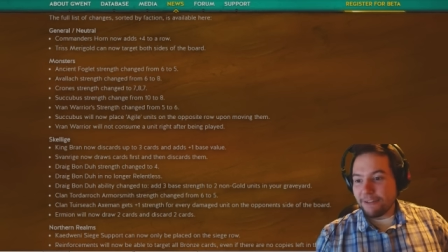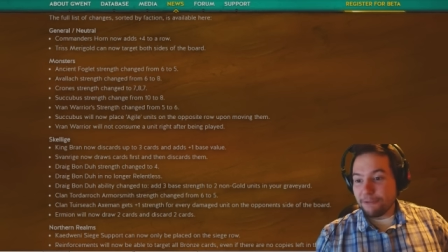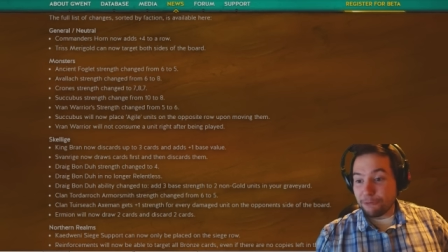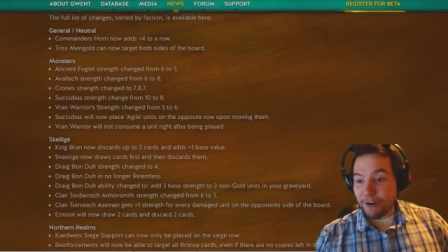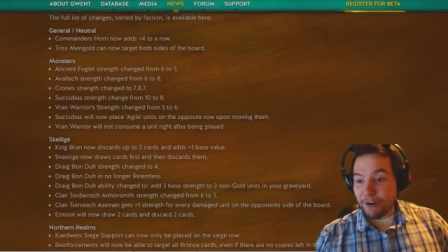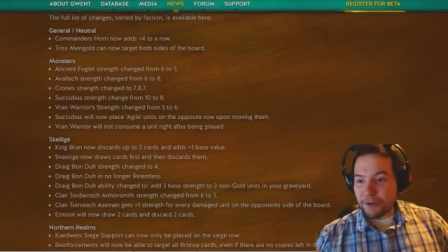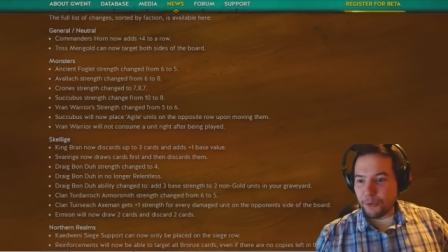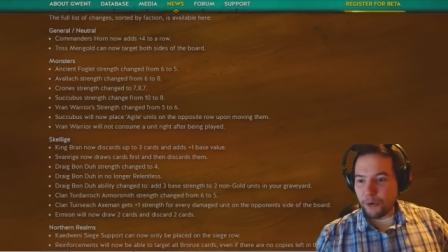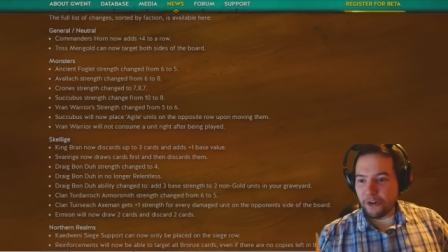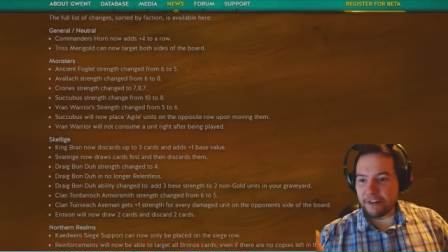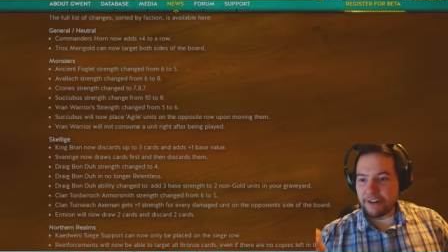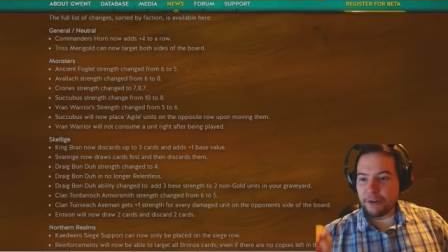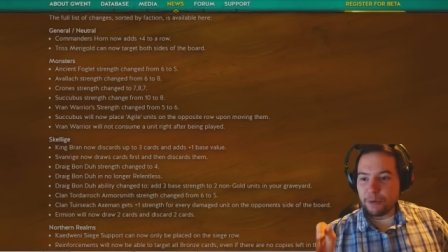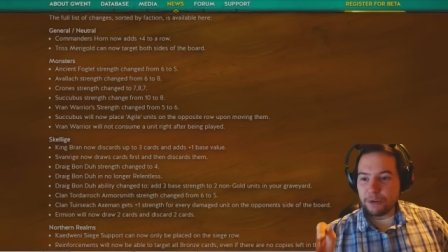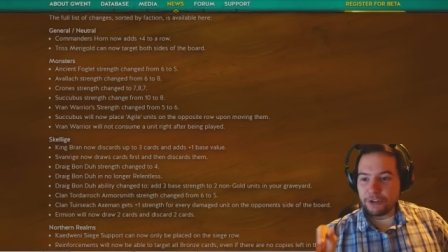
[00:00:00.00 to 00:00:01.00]
Vran
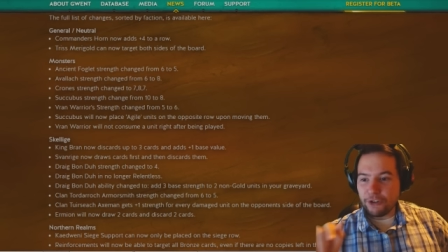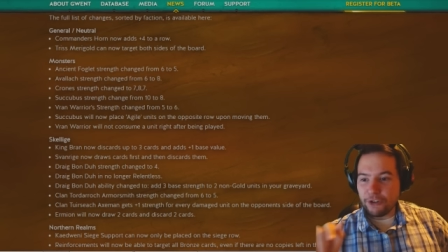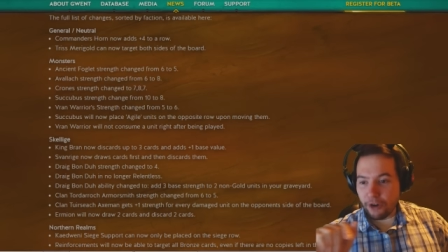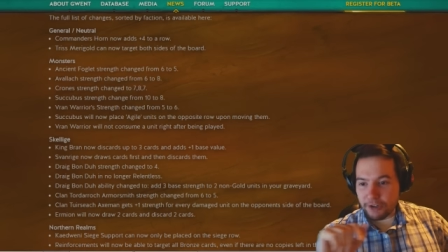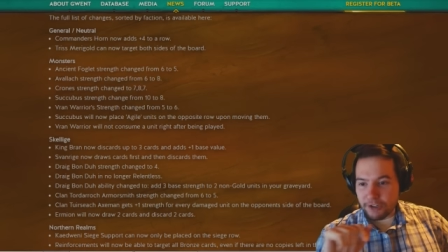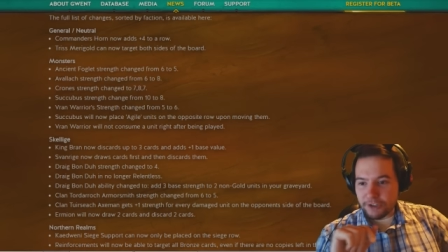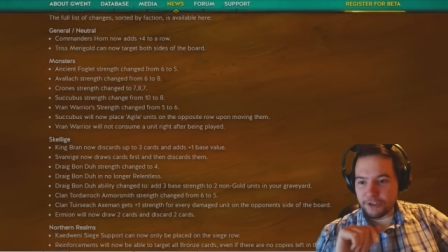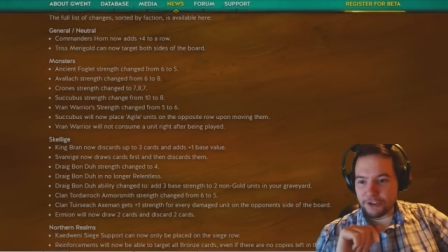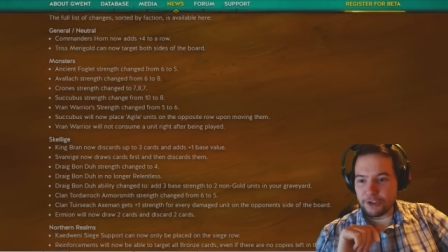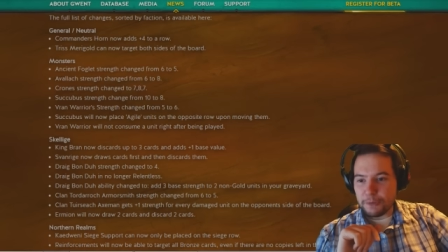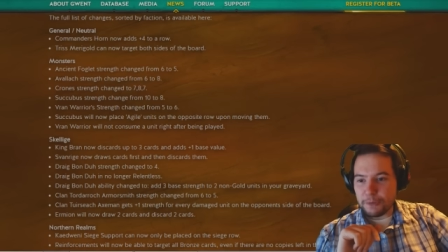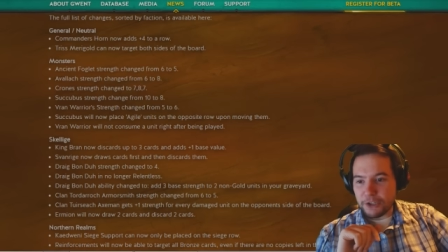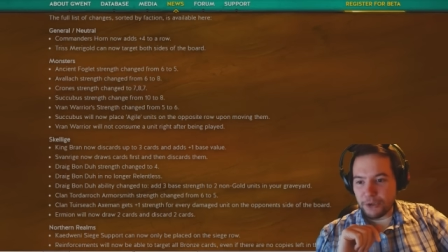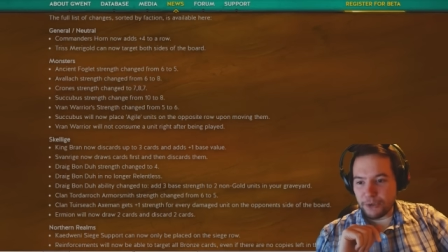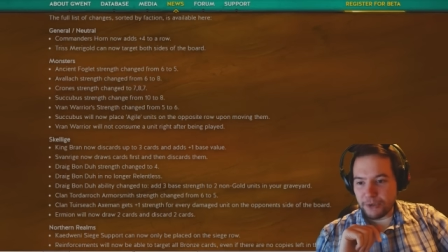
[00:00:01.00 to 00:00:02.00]
Warrior will not
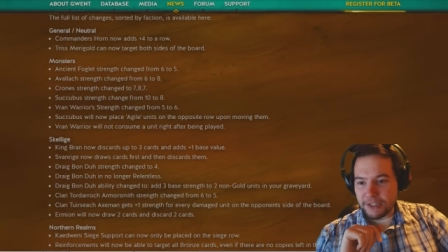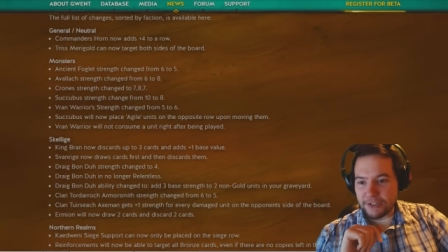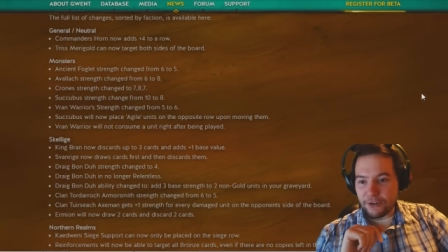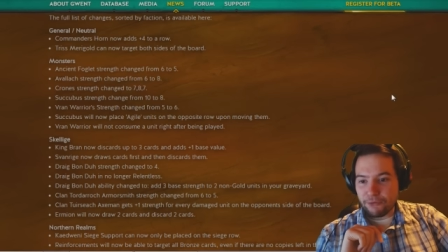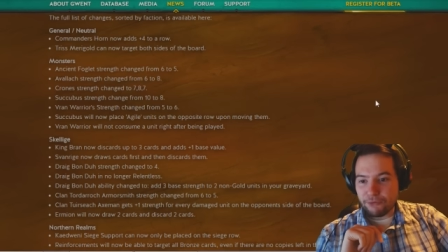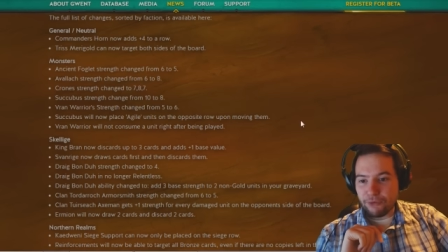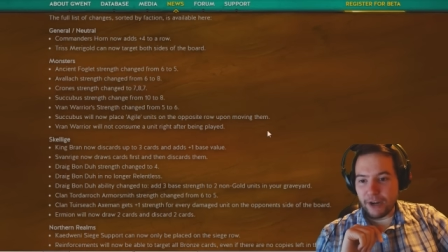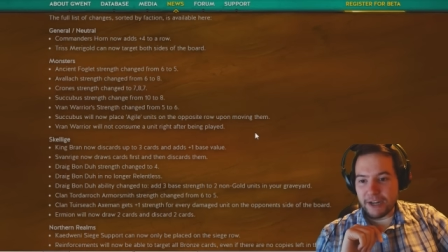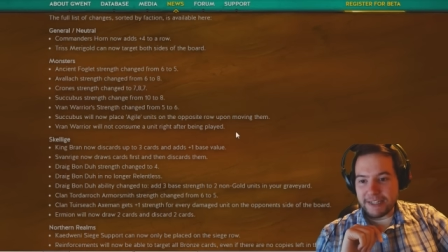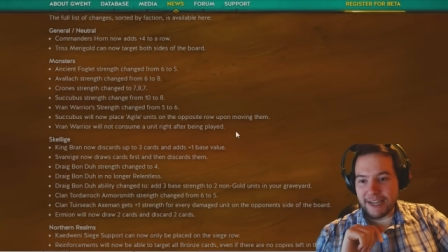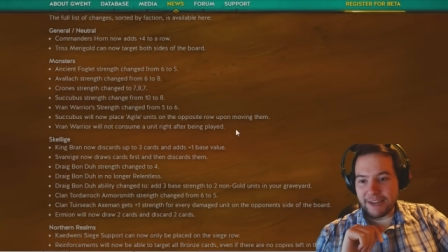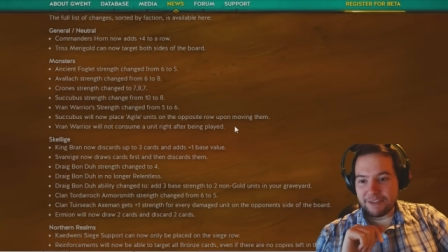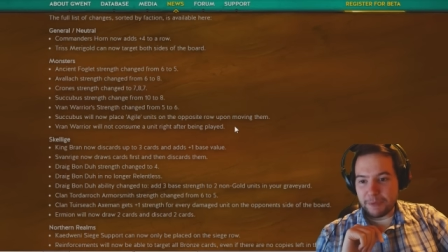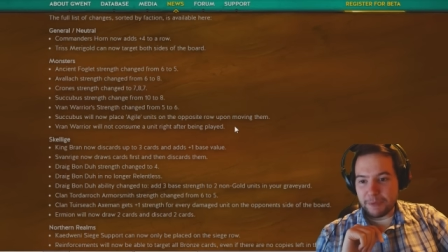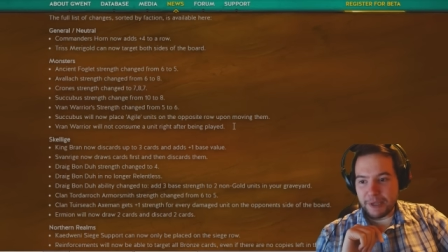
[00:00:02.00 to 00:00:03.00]
consume a unit right
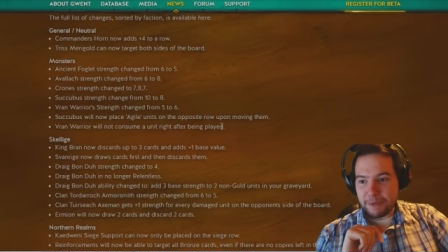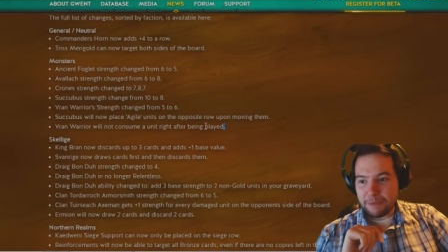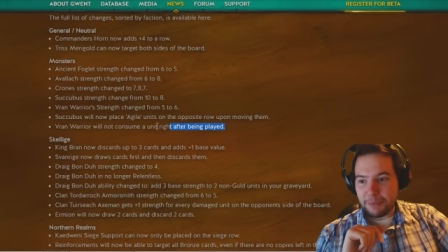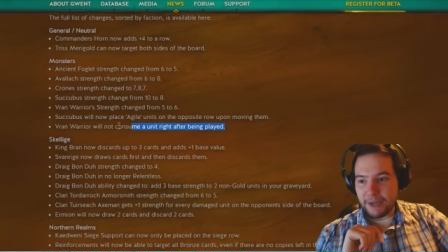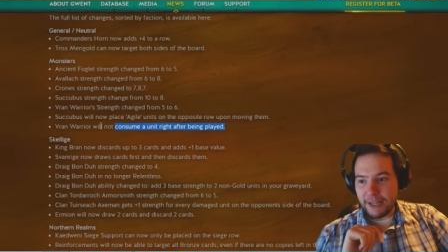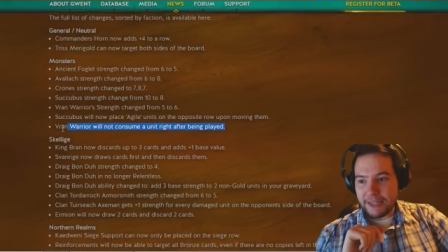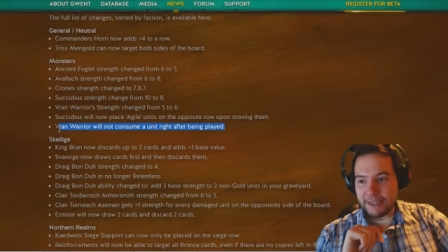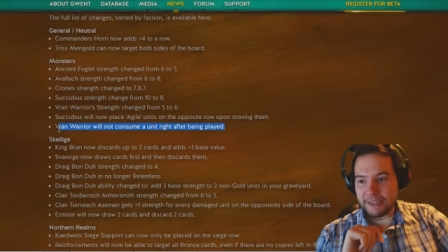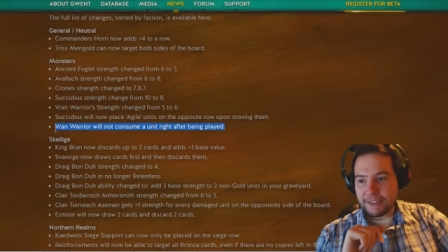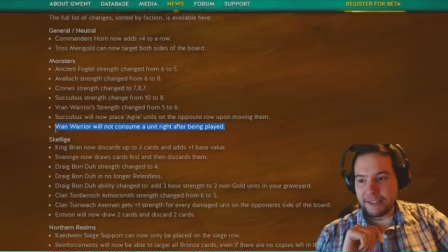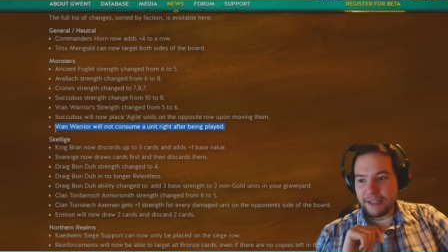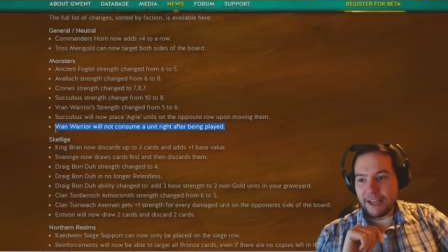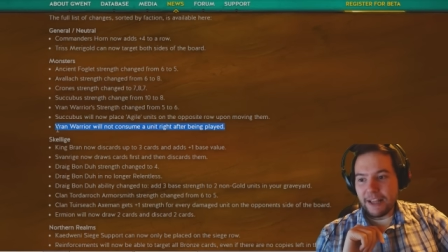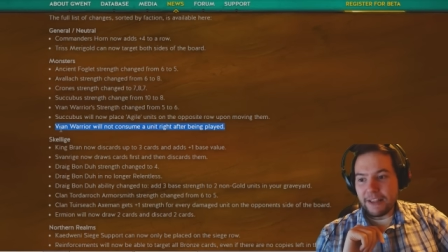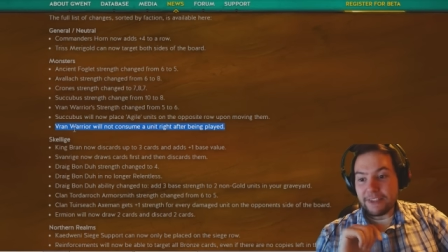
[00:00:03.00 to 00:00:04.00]
after being played.
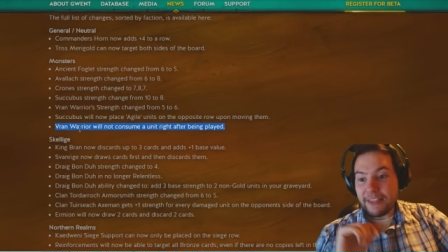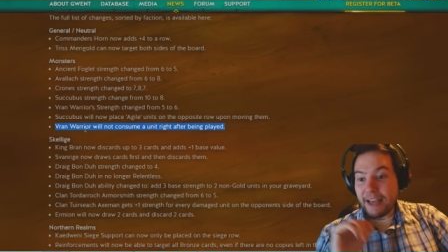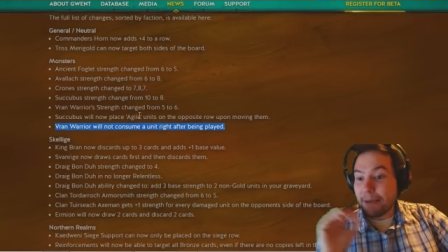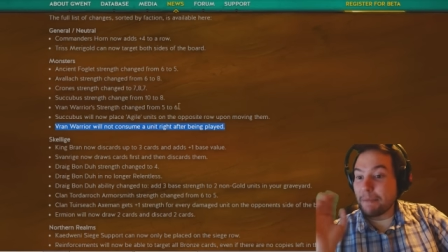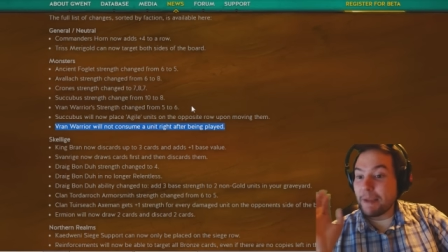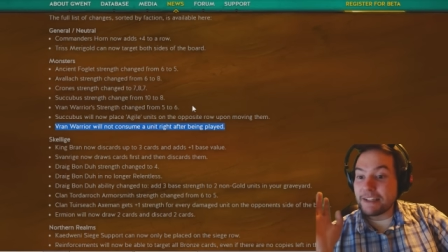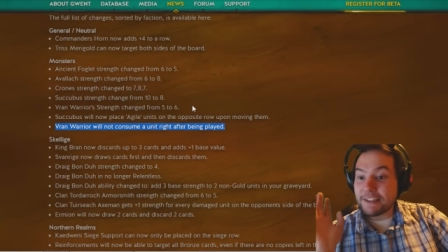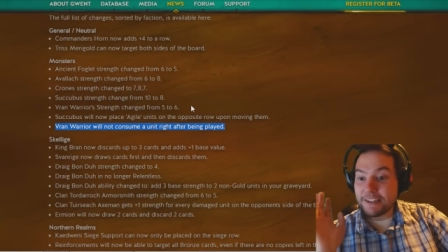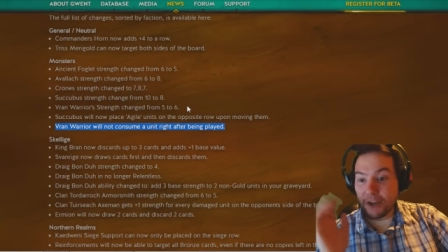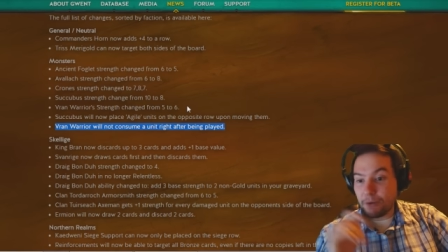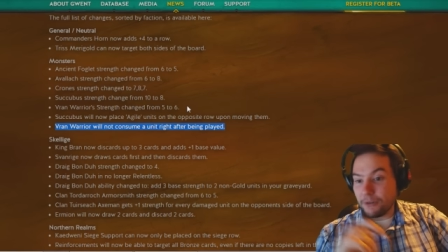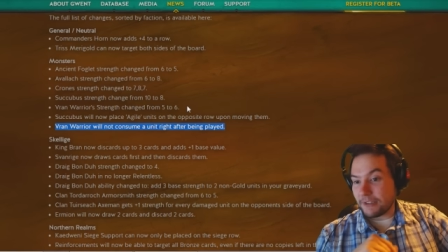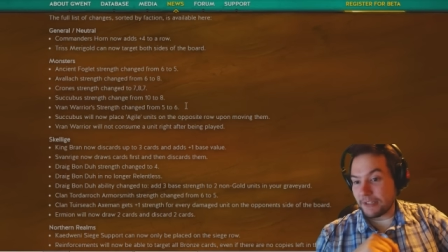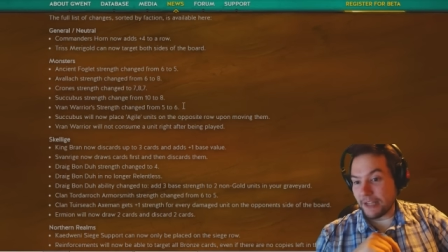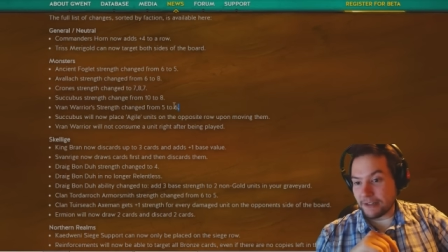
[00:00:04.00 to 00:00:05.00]
That makes
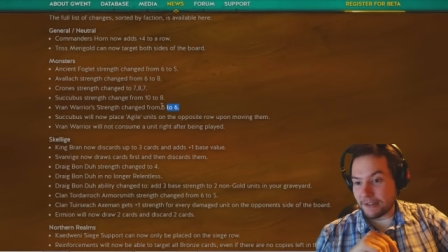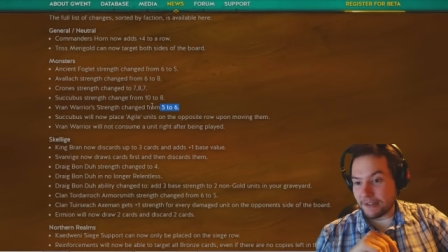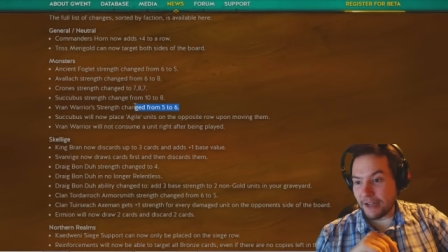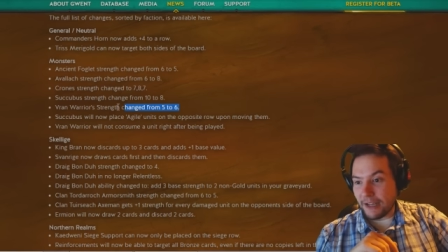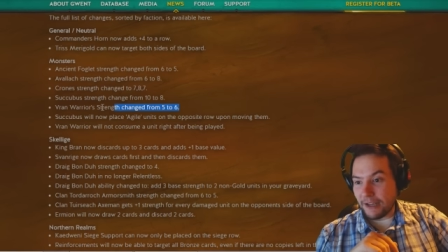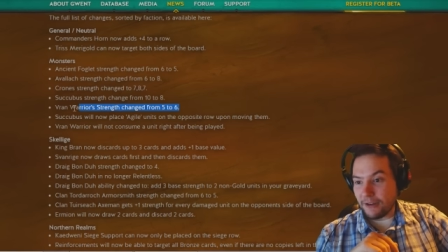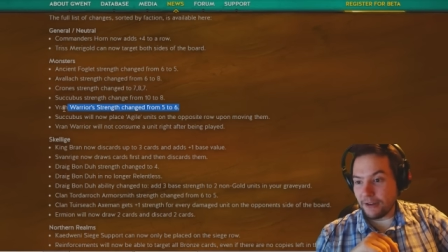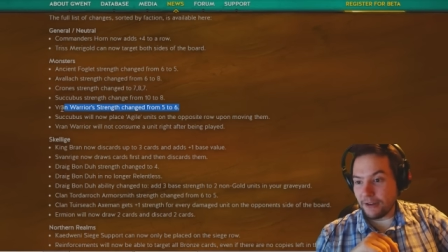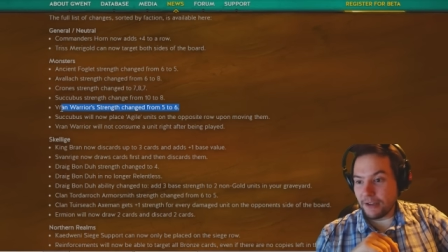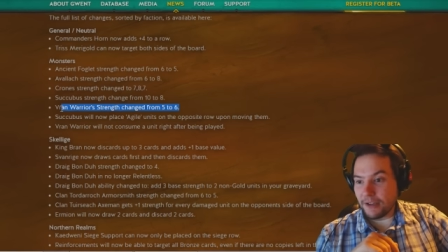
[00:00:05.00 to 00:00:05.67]
total sense now.